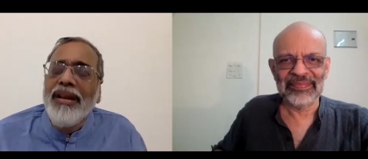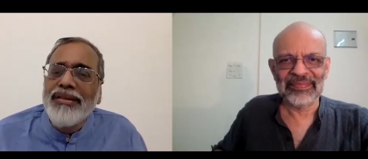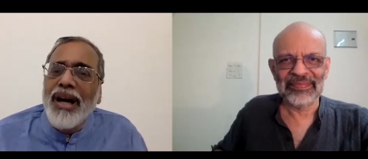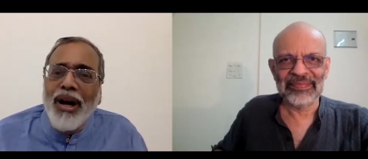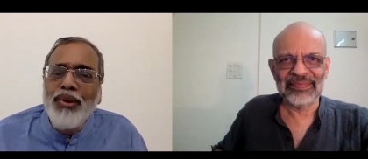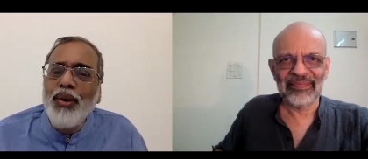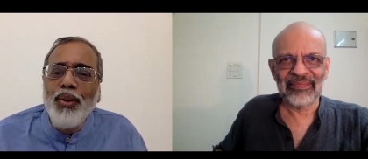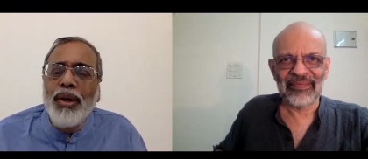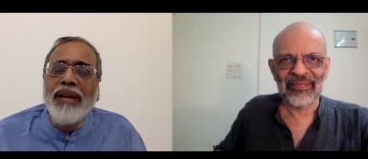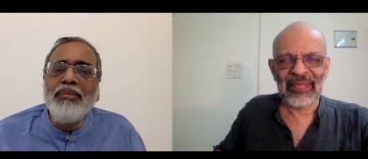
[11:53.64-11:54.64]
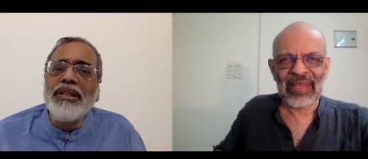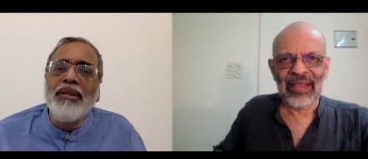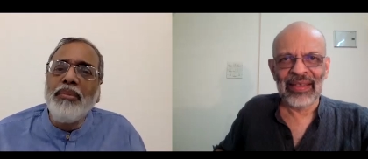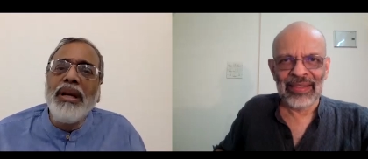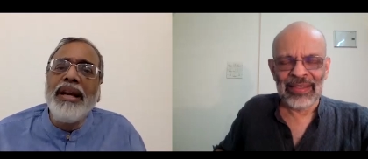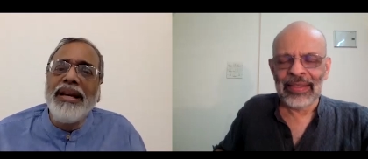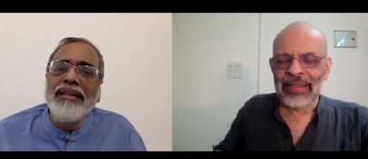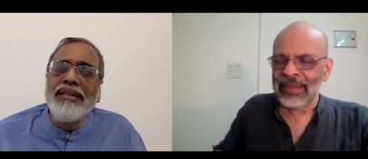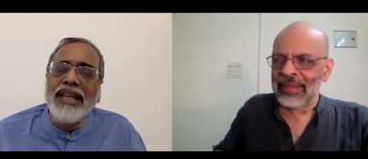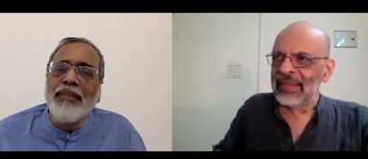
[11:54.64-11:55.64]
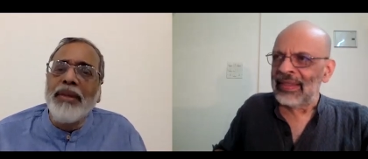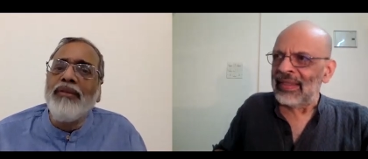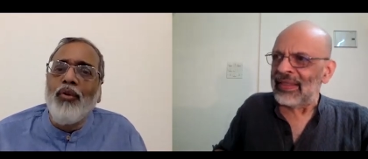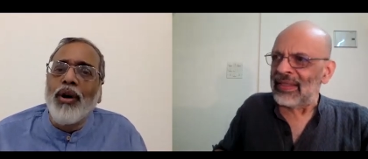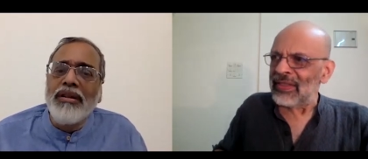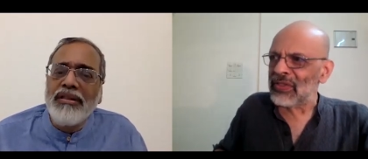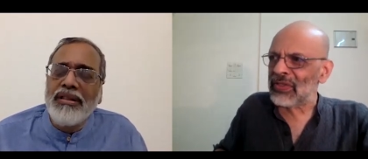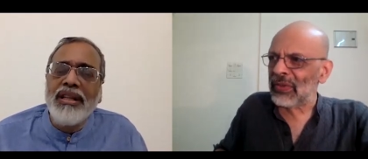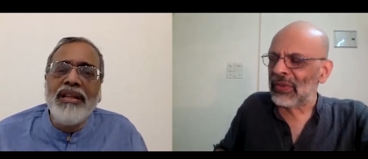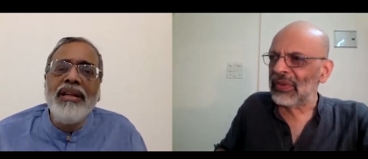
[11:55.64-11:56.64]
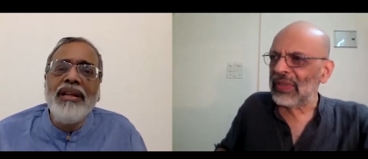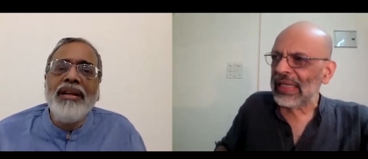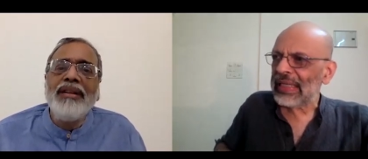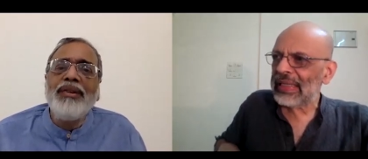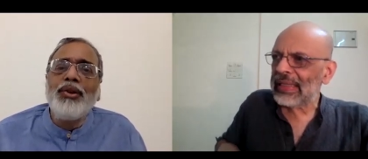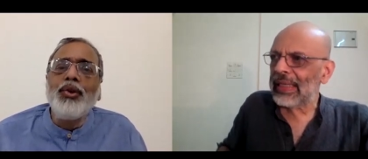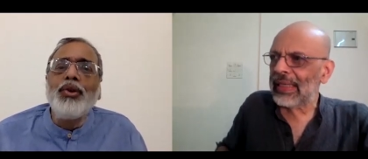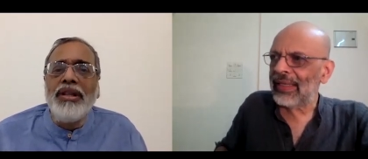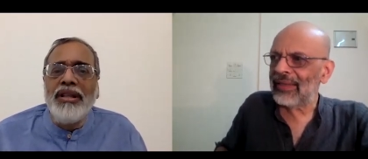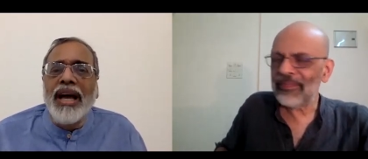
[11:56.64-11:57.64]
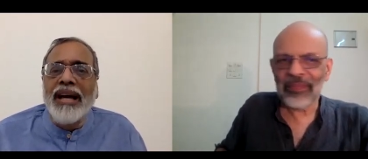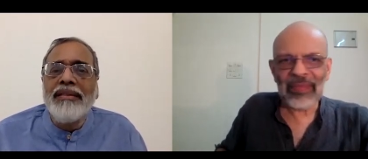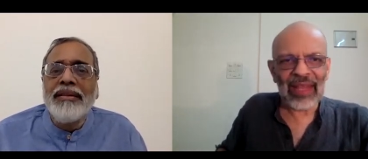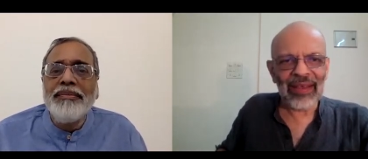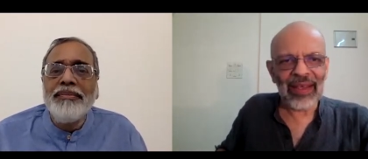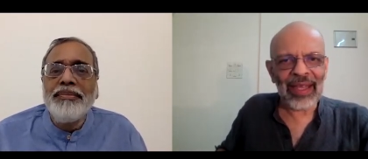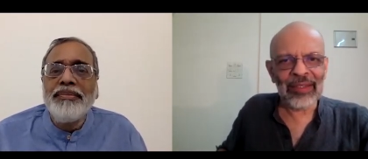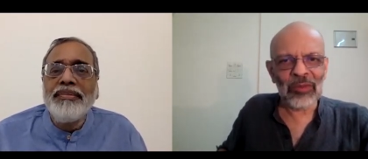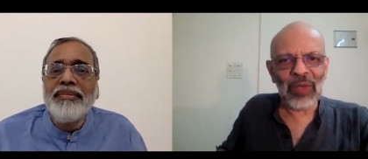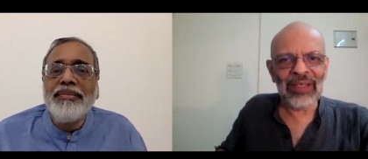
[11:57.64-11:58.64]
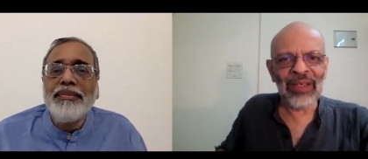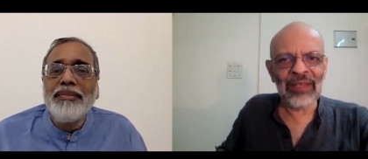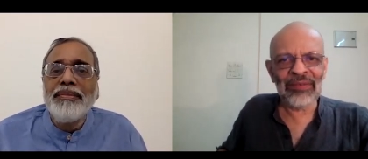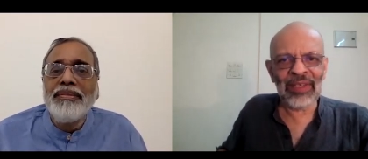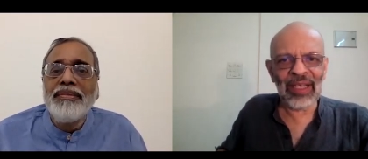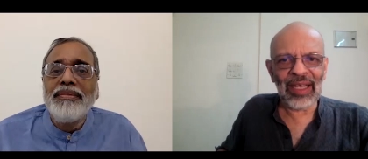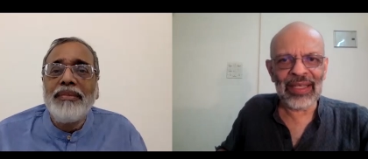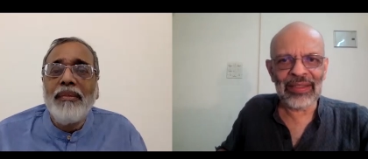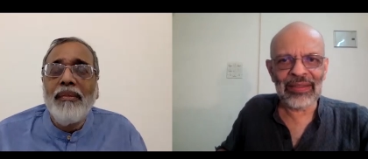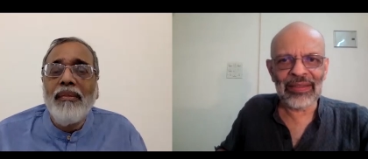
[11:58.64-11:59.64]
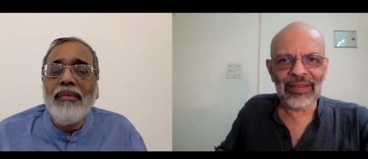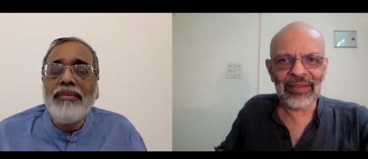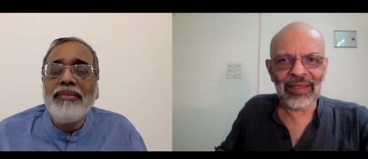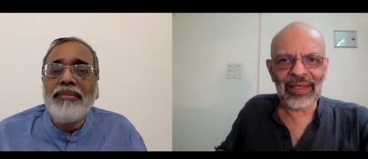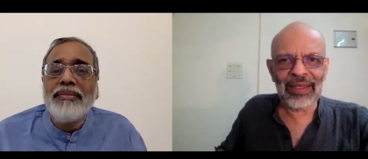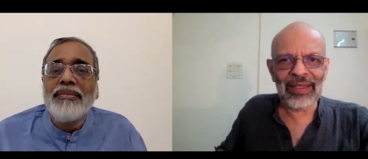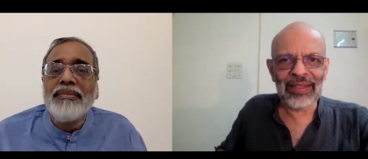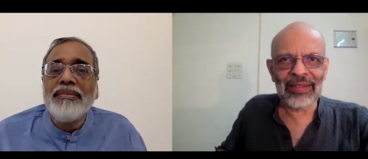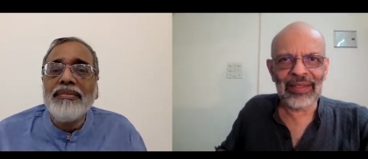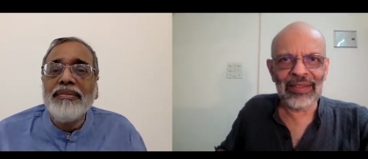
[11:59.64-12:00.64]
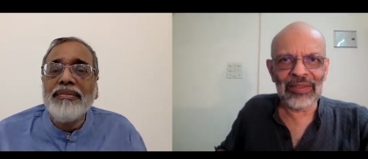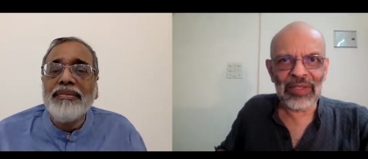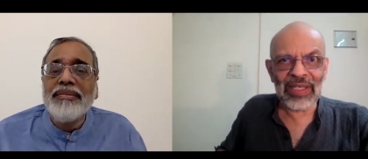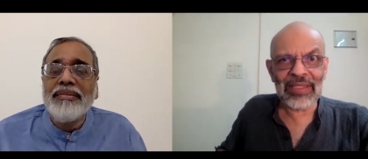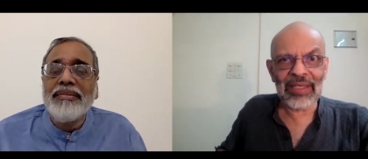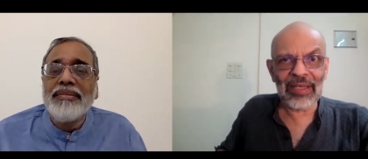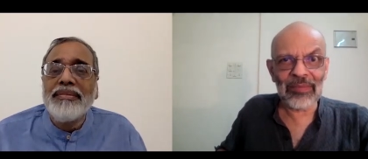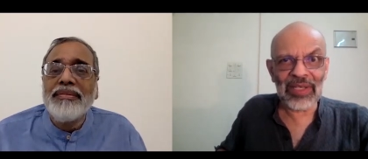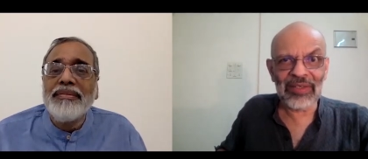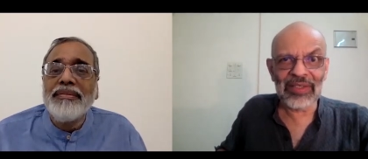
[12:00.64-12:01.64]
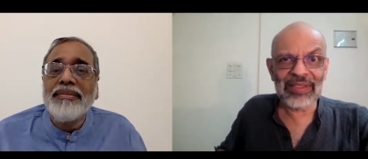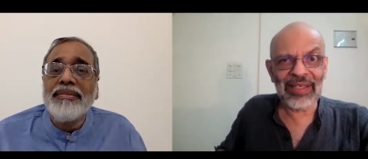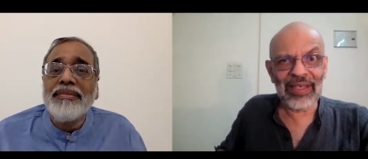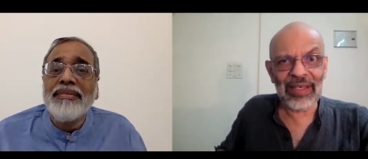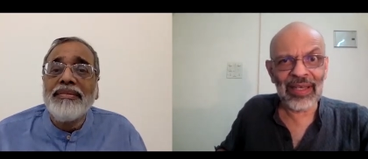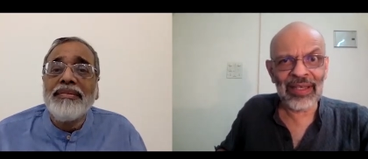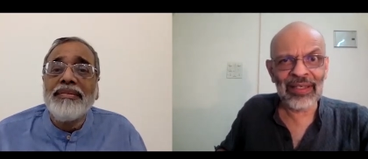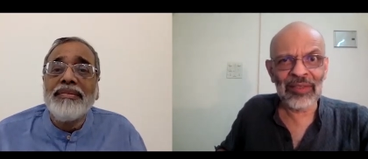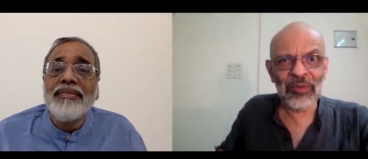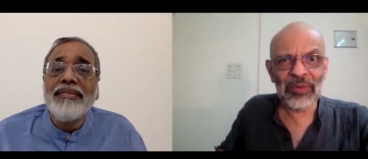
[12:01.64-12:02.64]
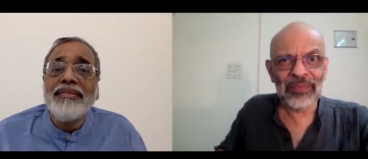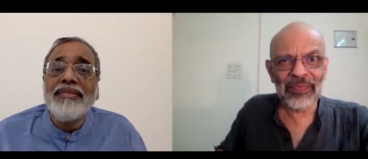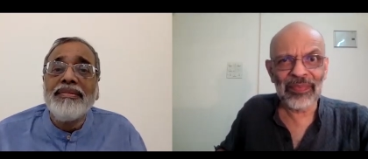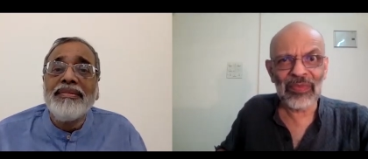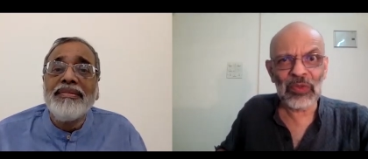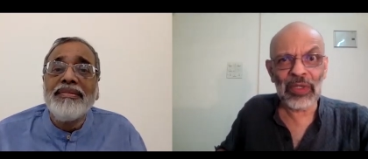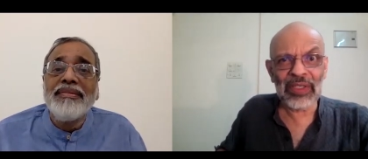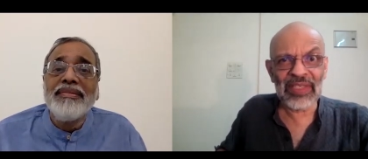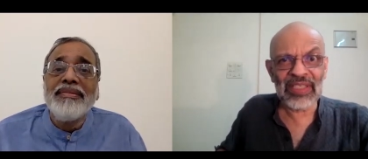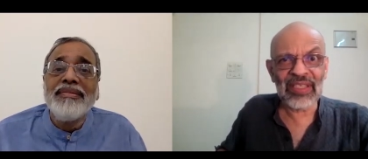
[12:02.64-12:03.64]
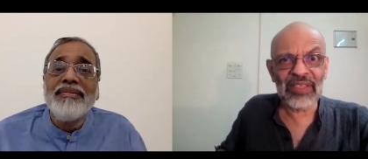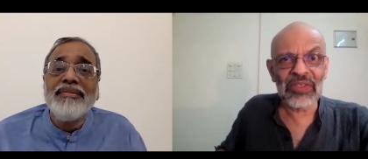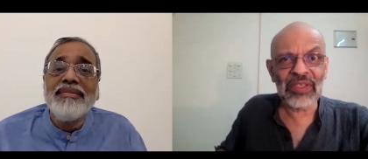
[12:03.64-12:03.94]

Speaker 1: So how do you look at Mr. Bill Gates' statement? What is the truth in that?
Speaker 2: At one level, I tend to raise an eyebrow and say, 21st century